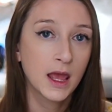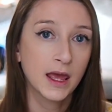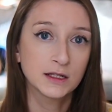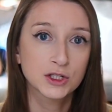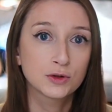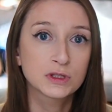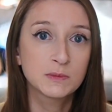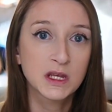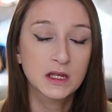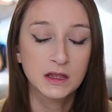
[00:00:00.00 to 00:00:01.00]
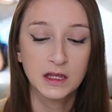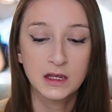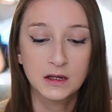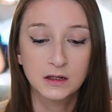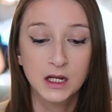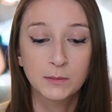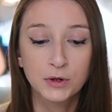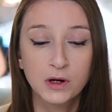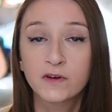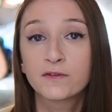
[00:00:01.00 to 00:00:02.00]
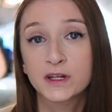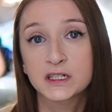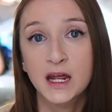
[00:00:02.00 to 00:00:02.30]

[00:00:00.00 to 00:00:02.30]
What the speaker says: and it shows me the number of afflicted